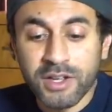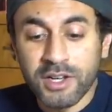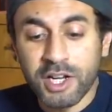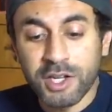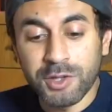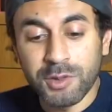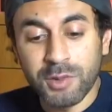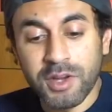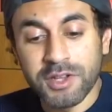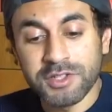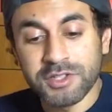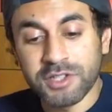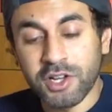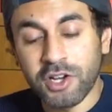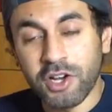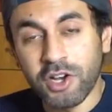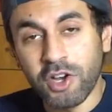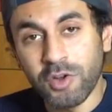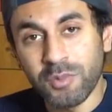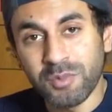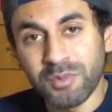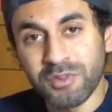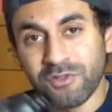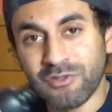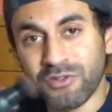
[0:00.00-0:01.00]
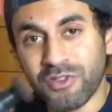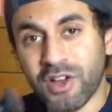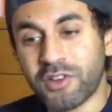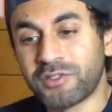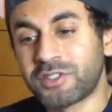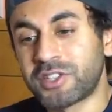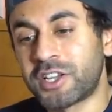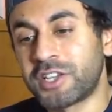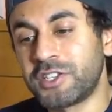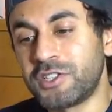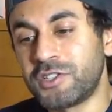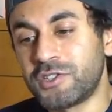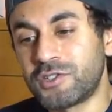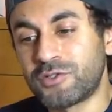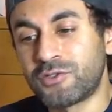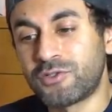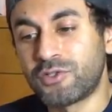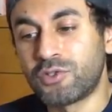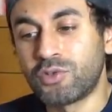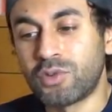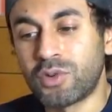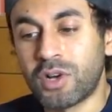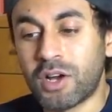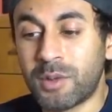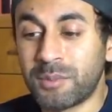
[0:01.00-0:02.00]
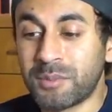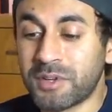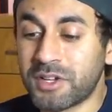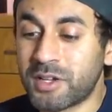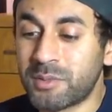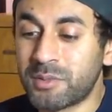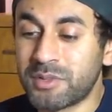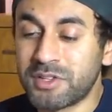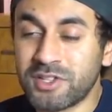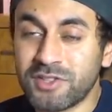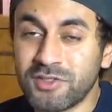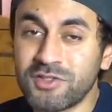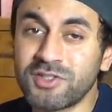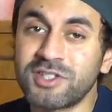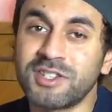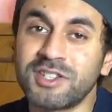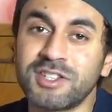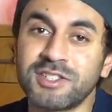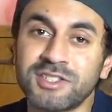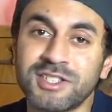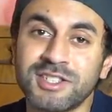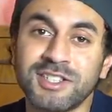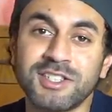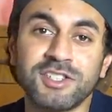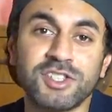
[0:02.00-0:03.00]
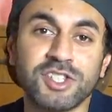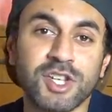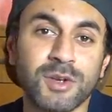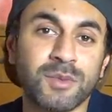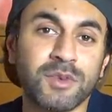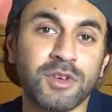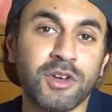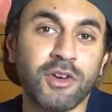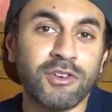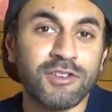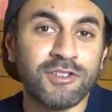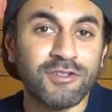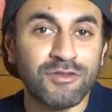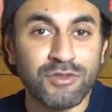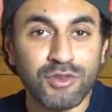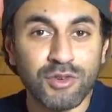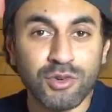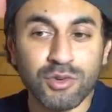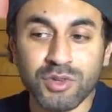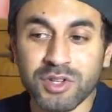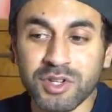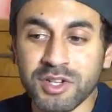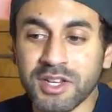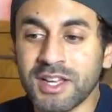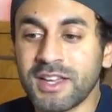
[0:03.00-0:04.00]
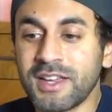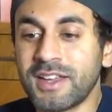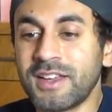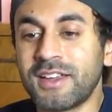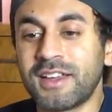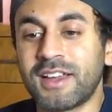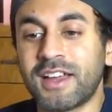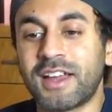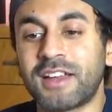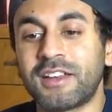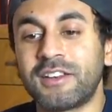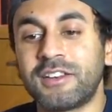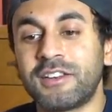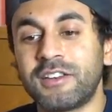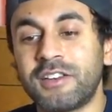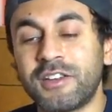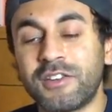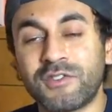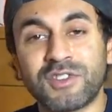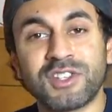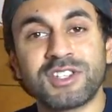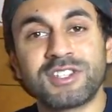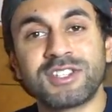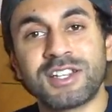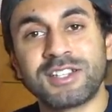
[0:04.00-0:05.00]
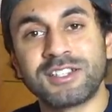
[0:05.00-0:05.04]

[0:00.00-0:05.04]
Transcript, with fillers: Otherwise, I hope you found that useful. I'm going to be using this in the gym going forward, and if there's